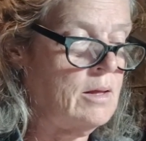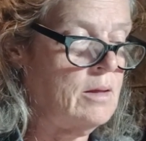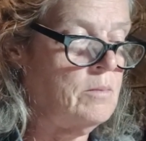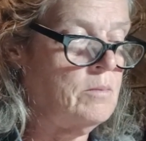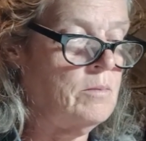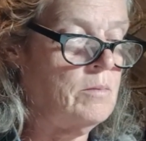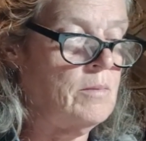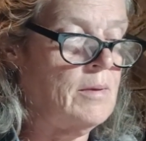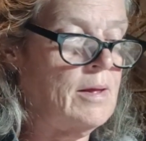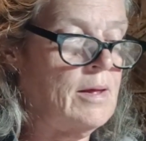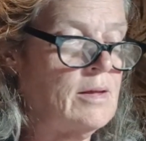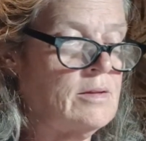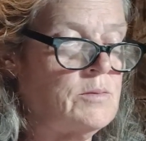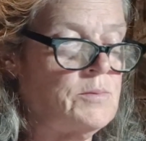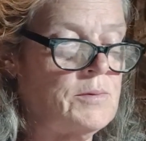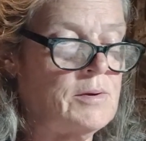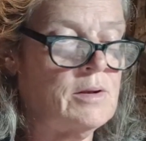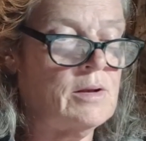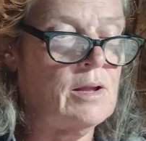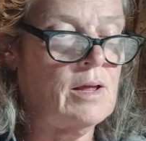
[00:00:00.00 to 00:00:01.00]
My
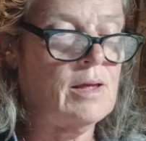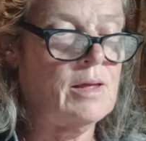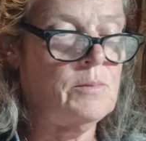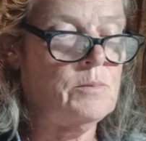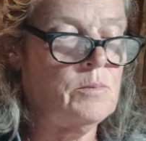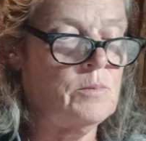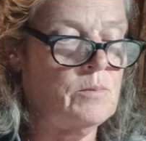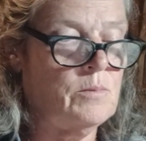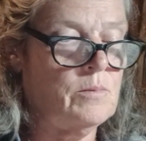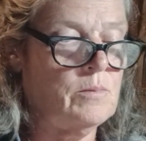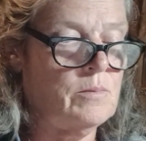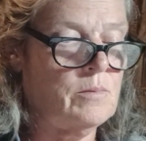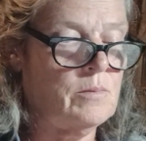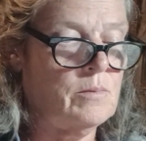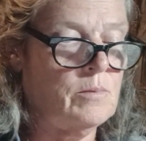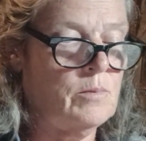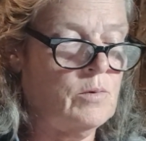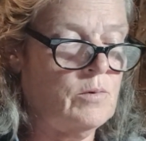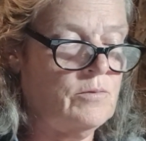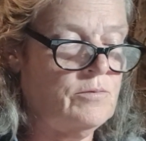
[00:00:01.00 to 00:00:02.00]
husband and I
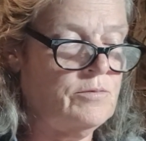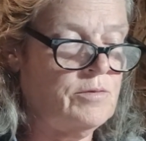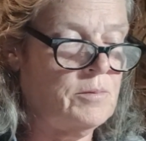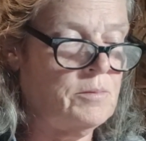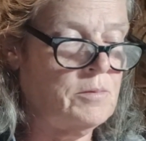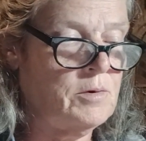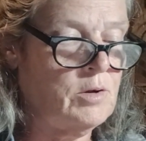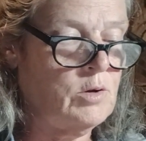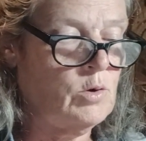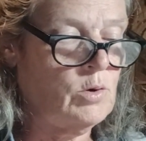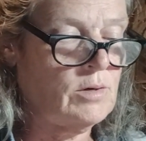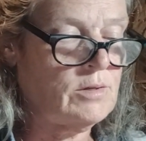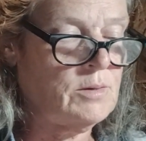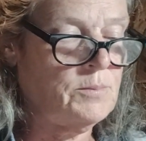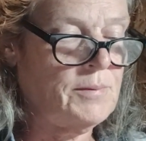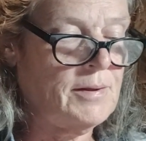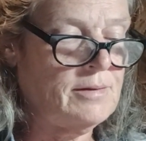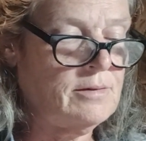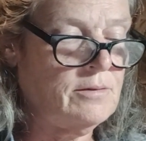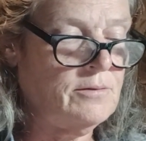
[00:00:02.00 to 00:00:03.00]
moved from New York to
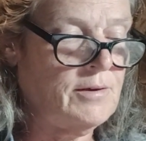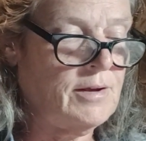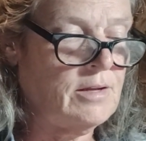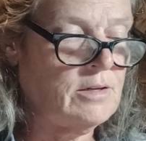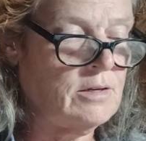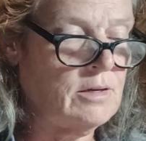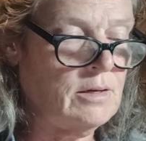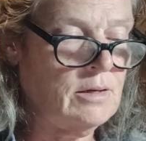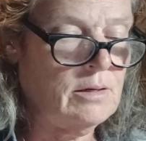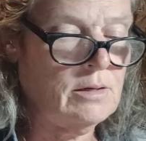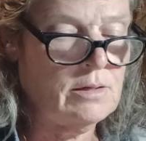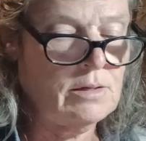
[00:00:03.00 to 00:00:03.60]
Pennsylvania,